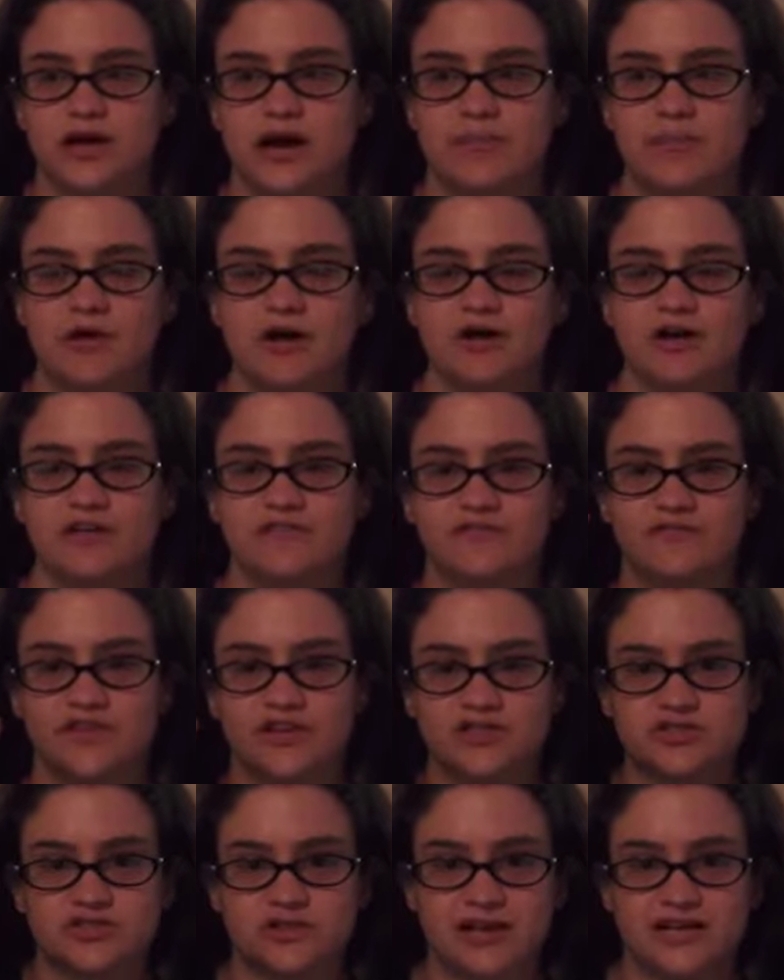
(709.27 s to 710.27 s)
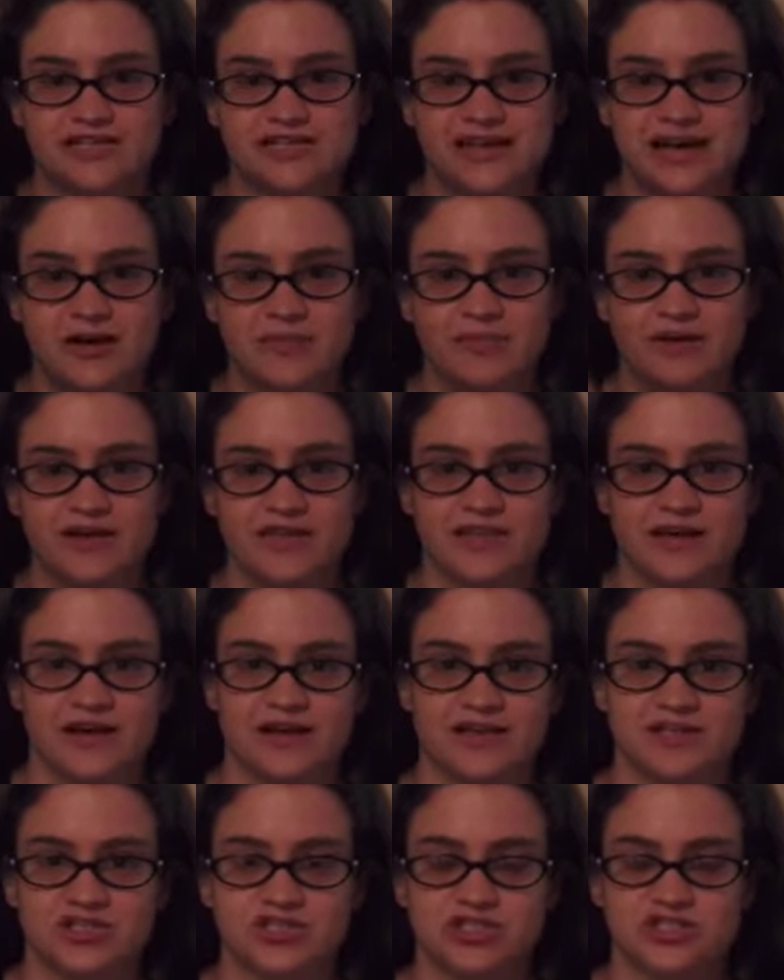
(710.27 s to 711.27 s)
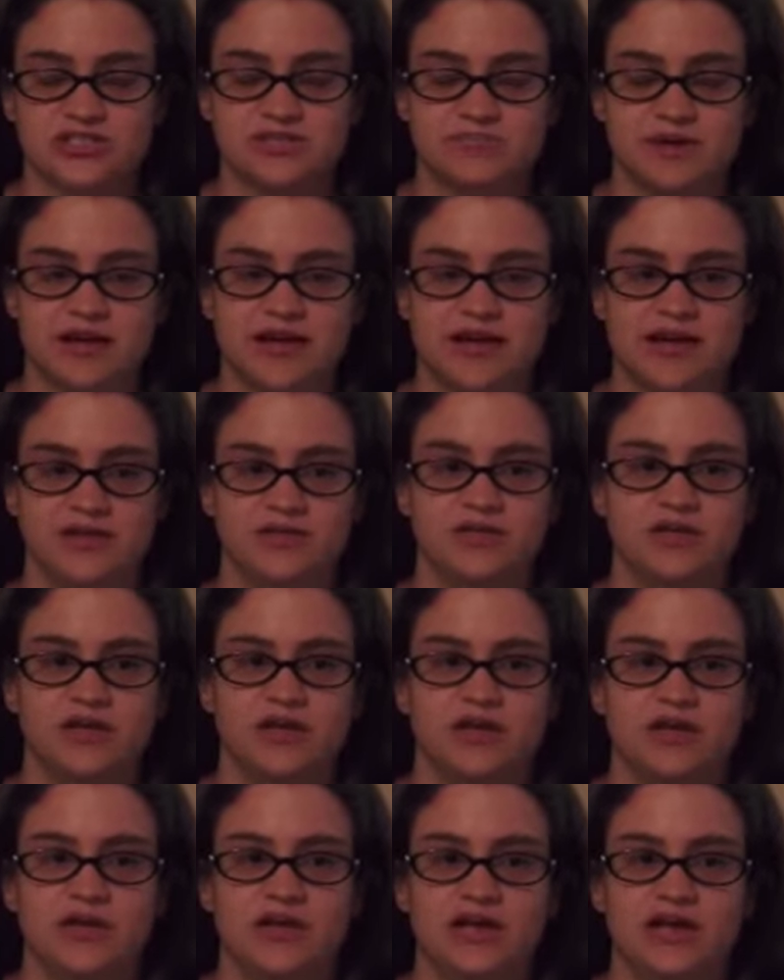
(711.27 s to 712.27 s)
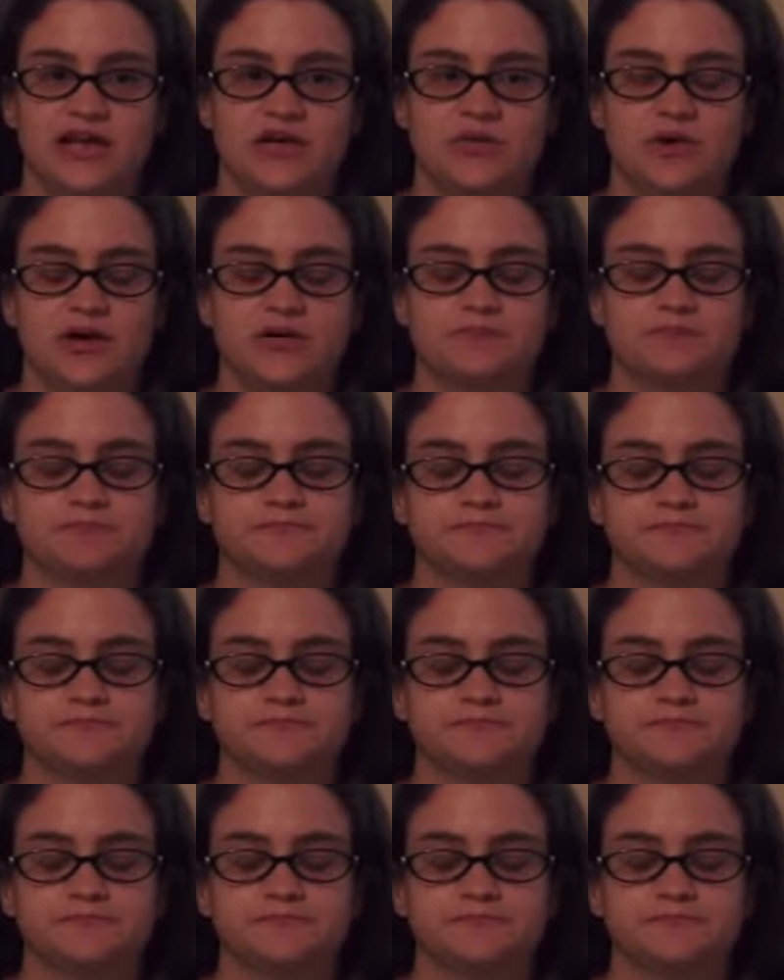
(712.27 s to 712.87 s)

I'm not good at visualizing how big that is just in my head. Anyway,